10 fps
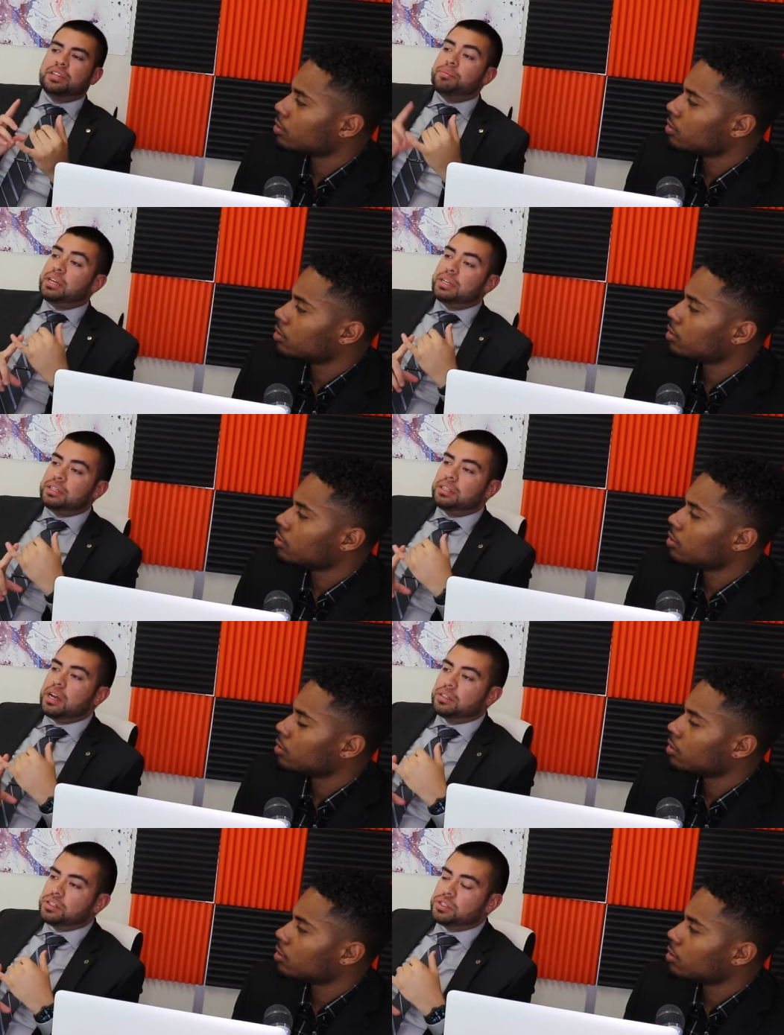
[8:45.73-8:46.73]
Speaker 1: some E N T
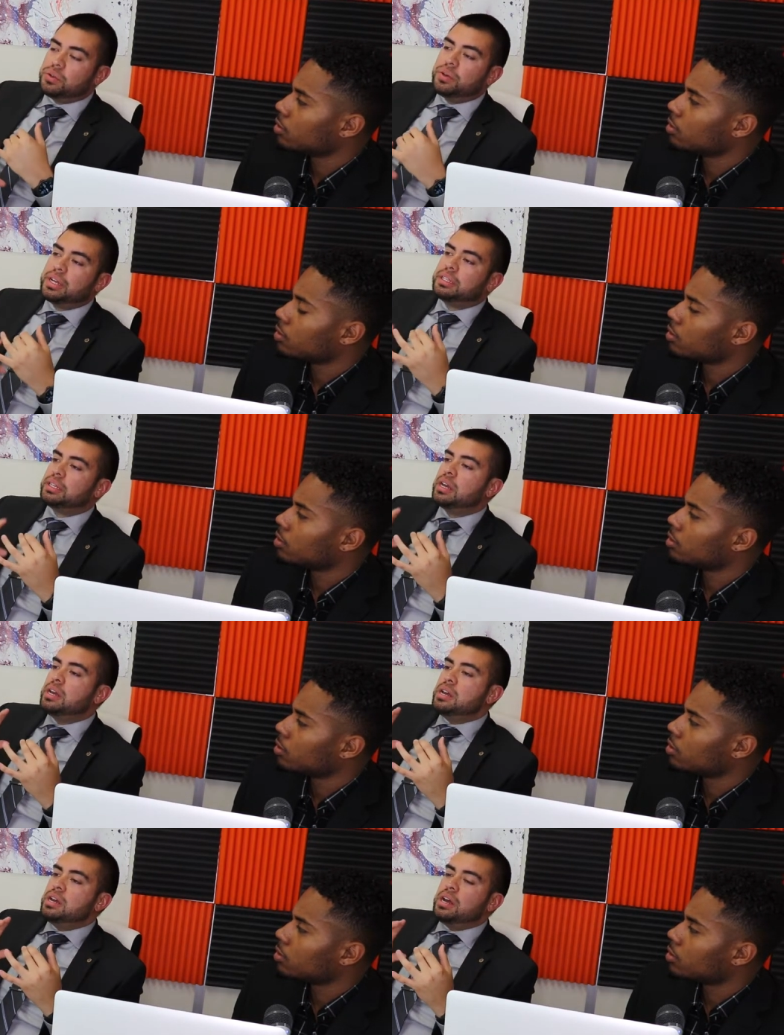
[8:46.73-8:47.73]
doctors do it.
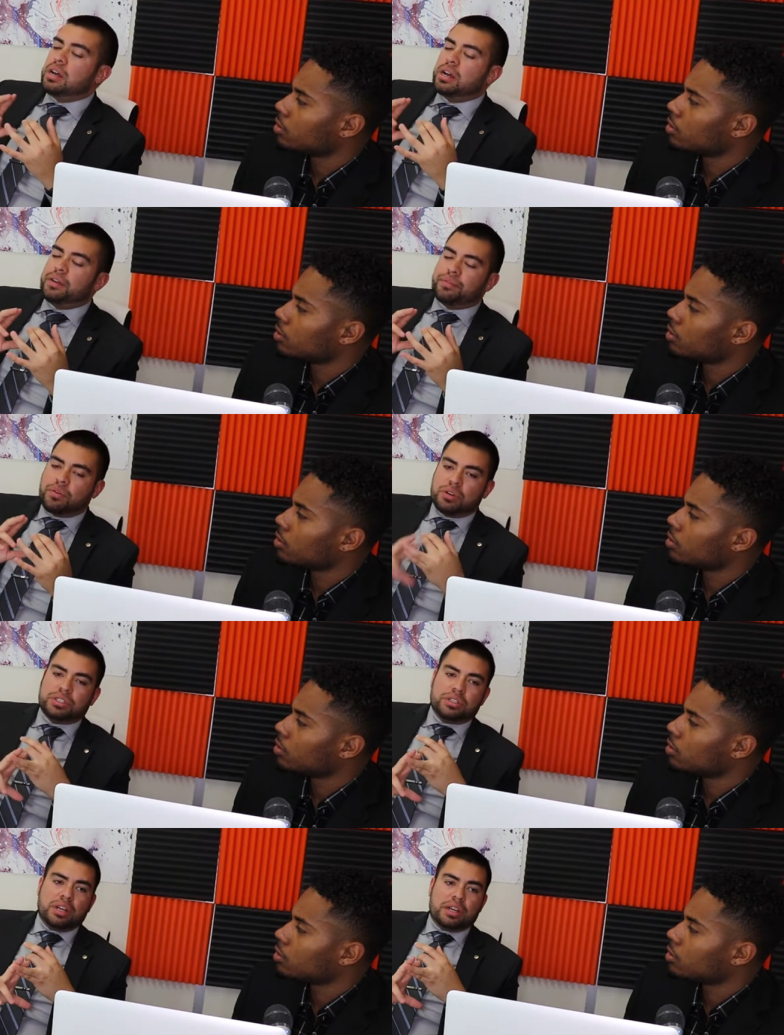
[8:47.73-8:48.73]
Uh, of
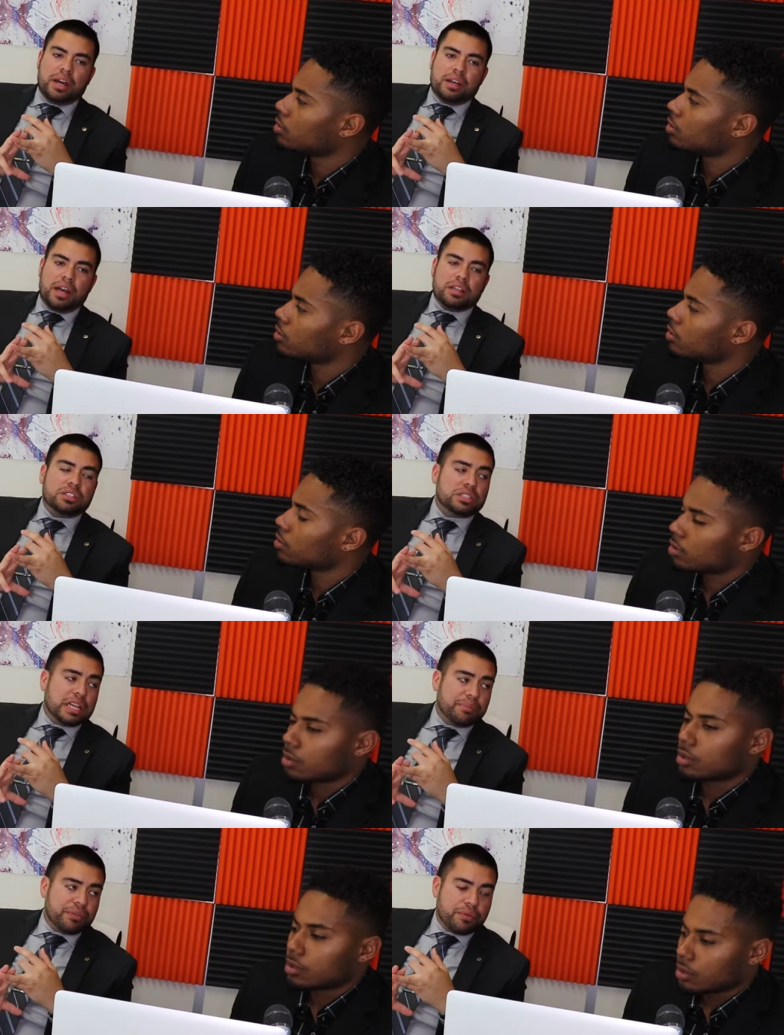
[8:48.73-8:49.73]
course, an
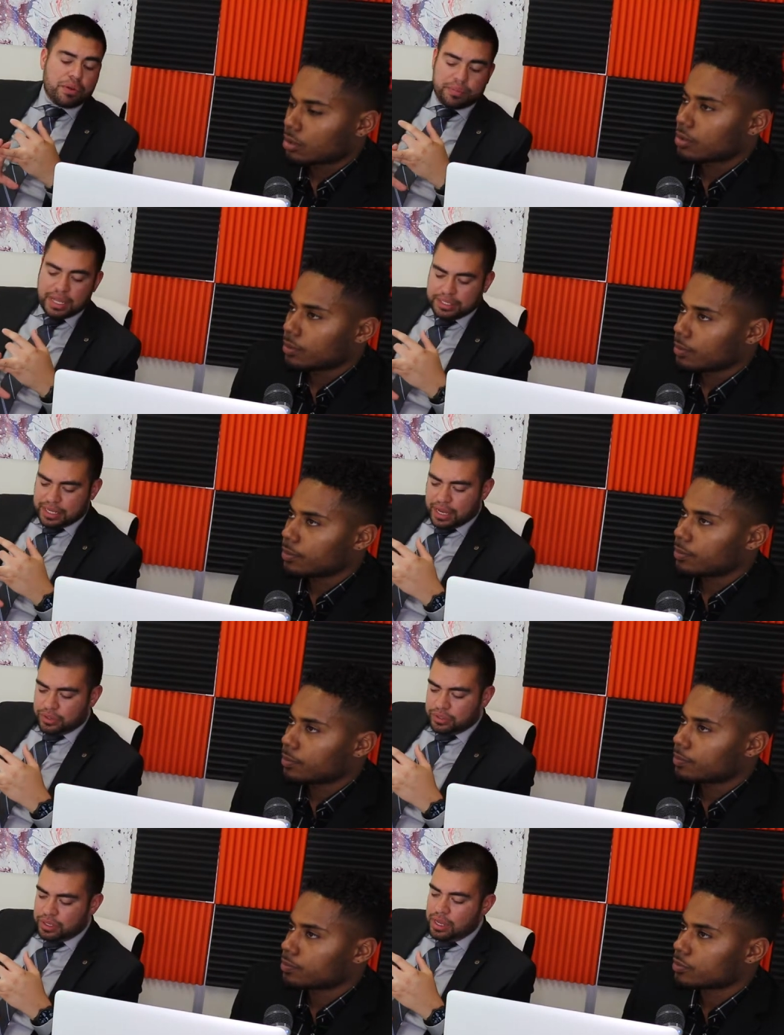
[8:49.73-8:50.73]
audiologist can perform that
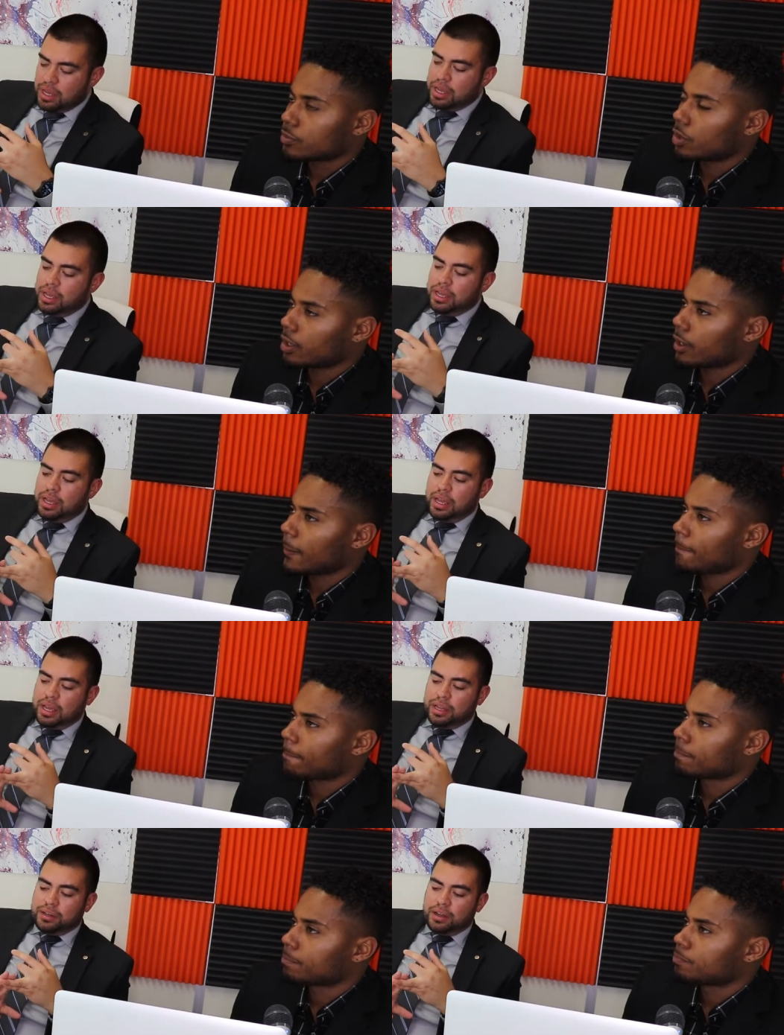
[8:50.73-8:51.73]
test.
Speaker 2: Okay.
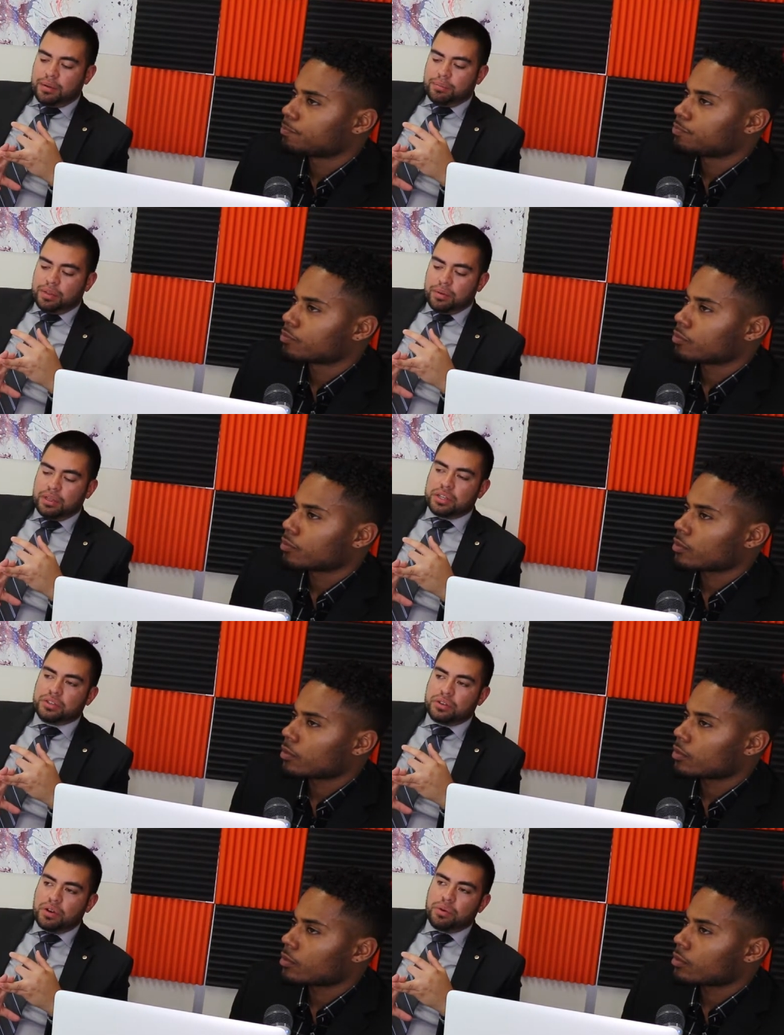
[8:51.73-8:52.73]
Speaker 1: And um, they will
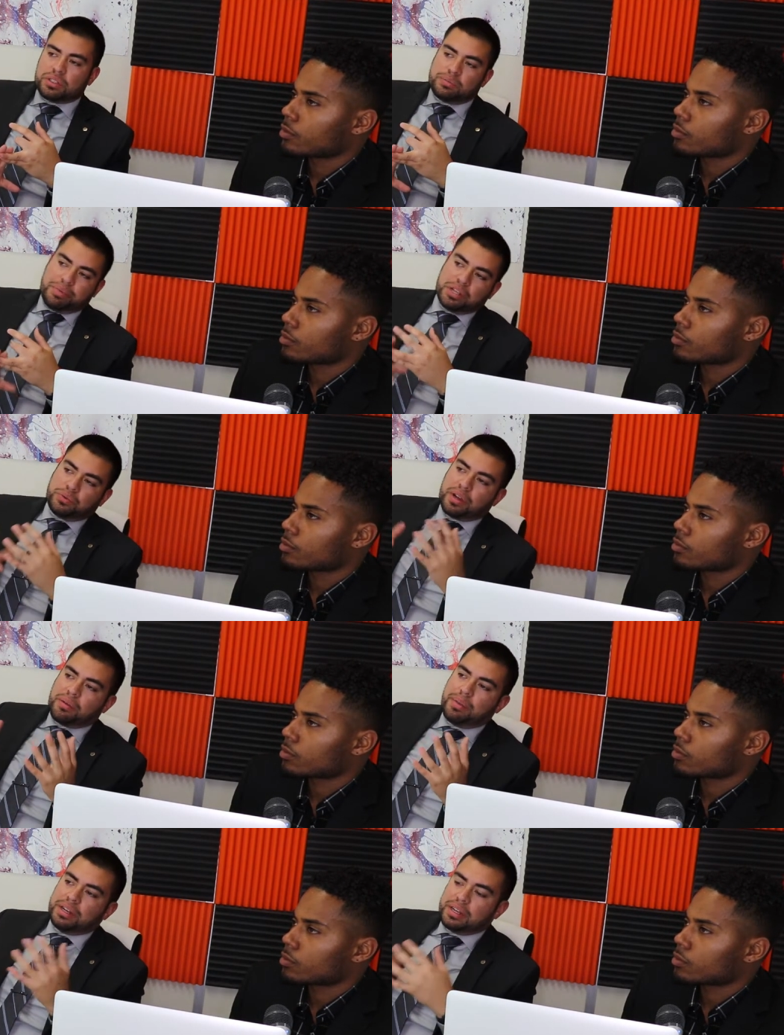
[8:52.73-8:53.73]
let you know what's best
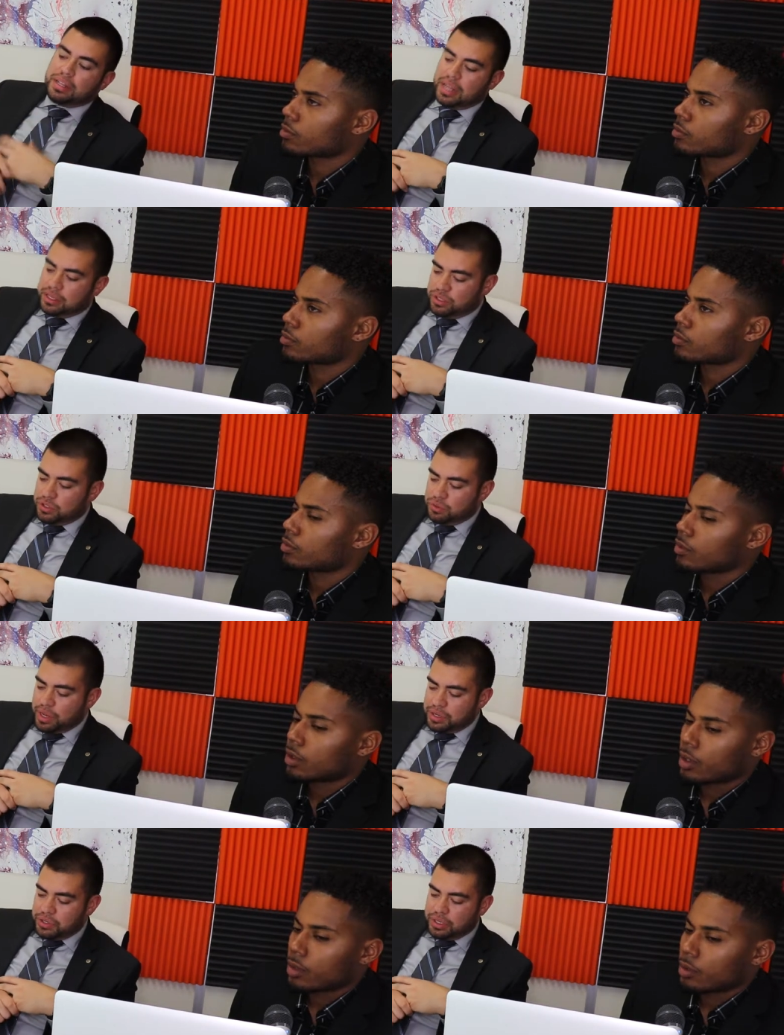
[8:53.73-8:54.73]
recommended in that
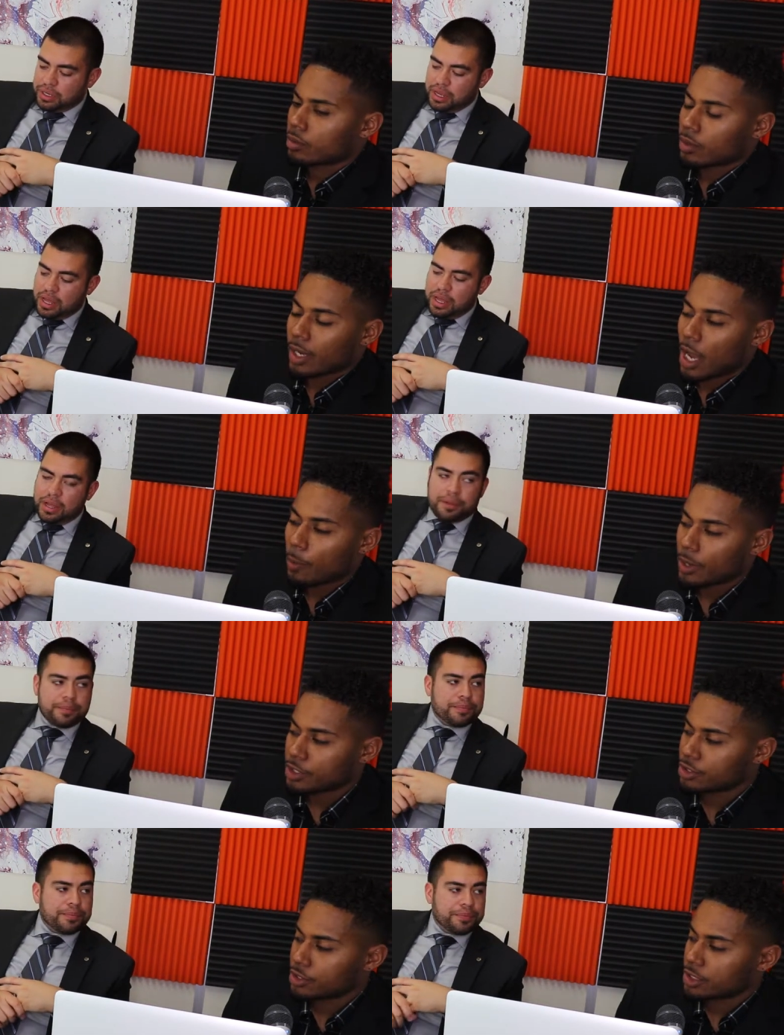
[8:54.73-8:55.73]
situation.
Speaker 2: And how
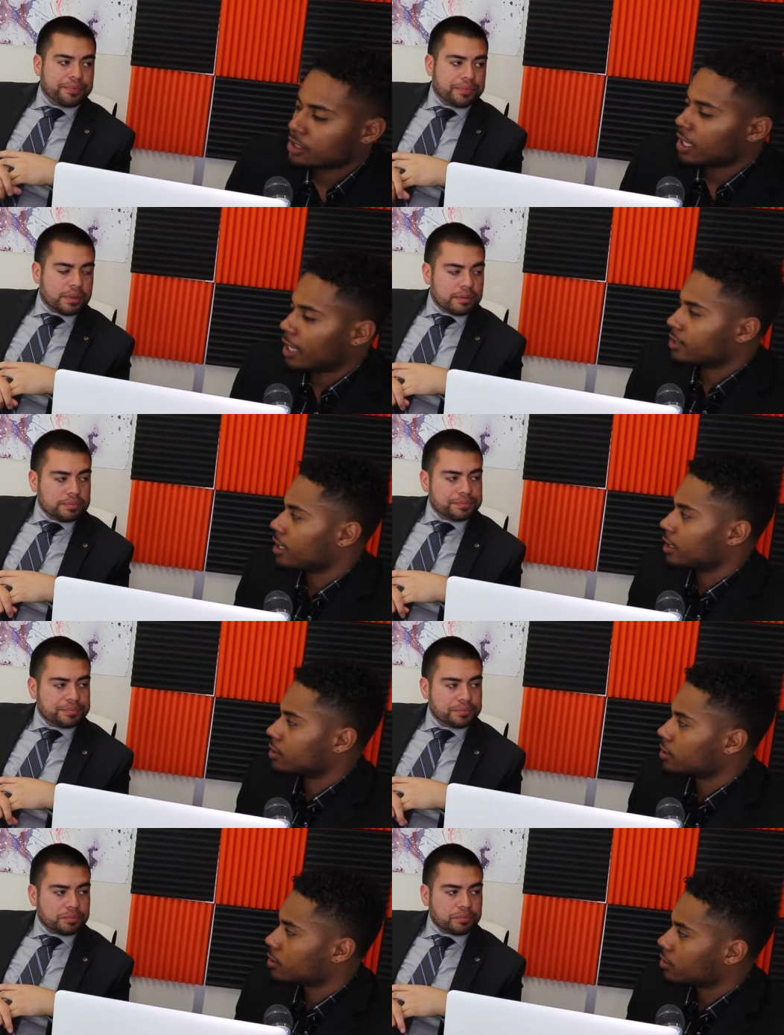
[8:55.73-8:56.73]
much is that
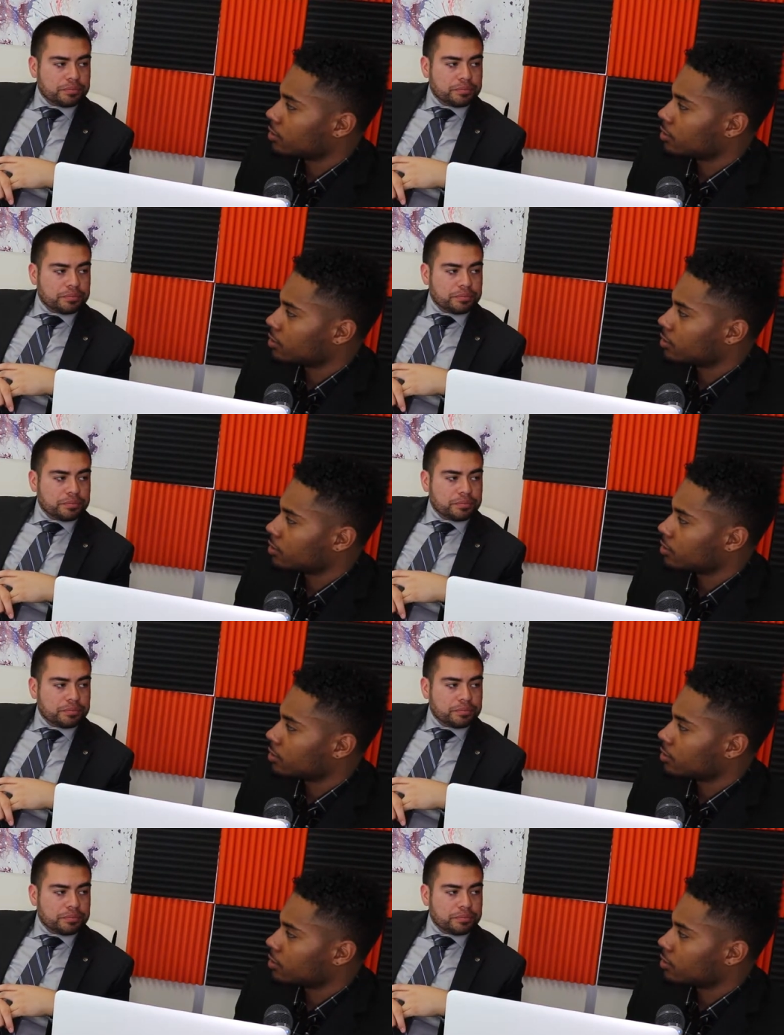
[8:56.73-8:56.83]
test?